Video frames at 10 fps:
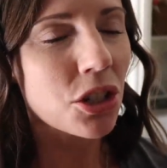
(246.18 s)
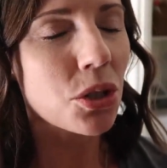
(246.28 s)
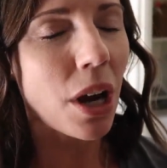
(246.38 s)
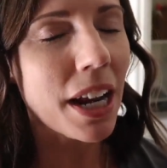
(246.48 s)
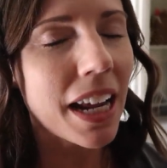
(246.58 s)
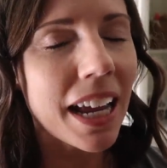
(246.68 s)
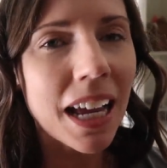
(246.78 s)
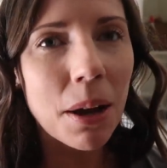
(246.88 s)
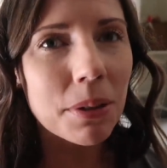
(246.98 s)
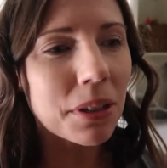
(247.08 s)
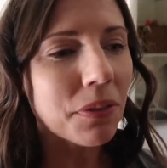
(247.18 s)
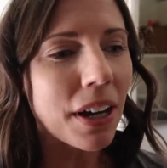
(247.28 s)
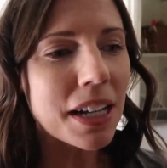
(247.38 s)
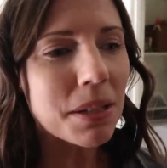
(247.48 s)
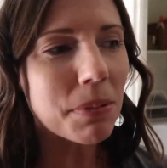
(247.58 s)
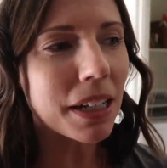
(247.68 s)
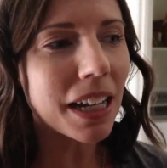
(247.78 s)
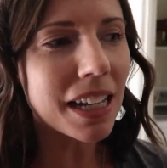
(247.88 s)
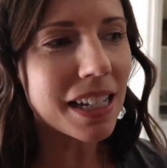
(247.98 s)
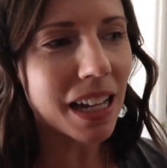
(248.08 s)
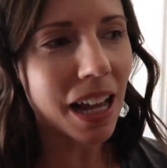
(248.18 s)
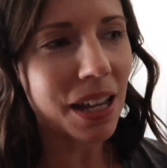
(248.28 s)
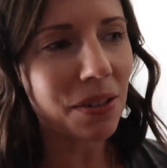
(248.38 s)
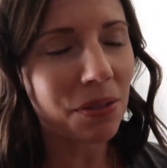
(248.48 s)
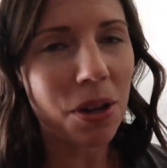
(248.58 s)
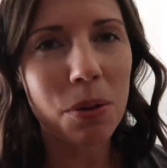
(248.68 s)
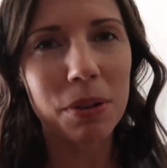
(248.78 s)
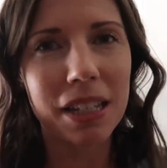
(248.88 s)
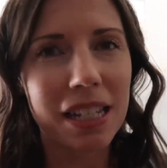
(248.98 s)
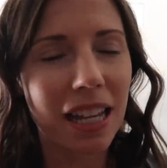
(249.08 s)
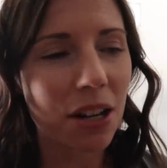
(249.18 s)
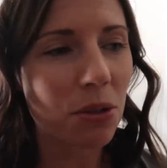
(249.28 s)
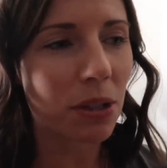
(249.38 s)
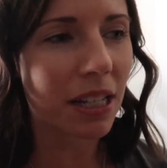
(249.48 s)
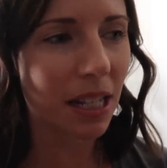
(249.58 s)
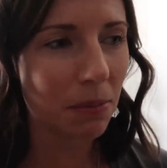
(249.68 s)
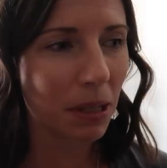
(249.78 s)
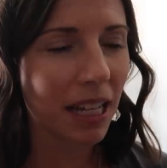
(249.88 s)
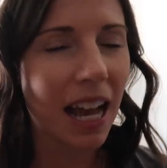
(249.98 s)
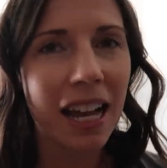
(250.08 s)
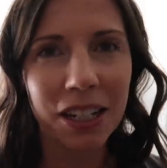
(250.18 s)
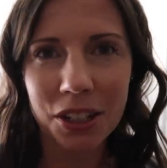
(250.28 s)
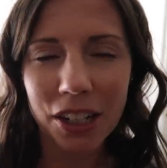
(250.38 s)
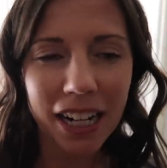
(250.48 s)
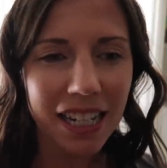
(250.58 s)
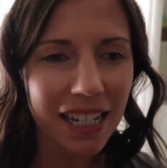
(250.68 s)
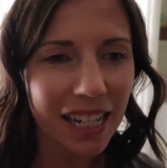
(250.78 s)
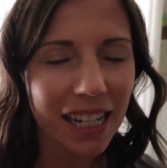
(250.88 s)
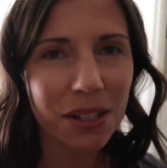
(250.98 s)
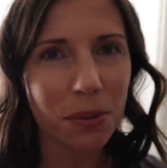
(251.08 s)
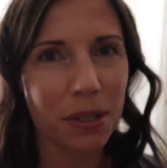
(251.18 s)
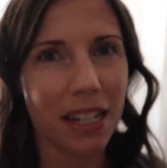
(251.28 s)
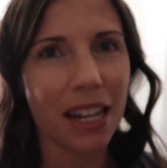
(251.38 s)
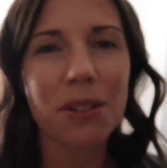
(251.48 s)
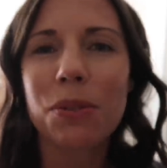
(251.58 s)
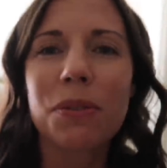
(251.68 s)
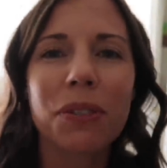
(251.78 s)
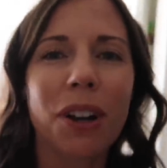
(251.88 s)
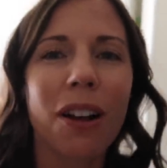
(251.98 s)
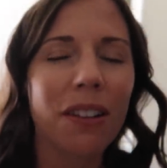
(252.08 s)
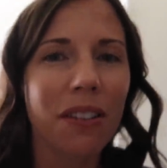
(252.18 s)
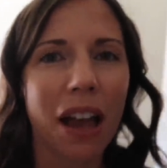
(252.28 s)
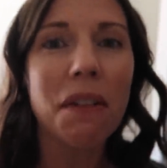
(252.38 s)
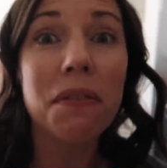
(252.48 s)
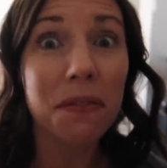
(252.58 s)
try to hang out with your friends because I don't know, with this schedule it's gonna be kind of crazy, so stay tuned for all of that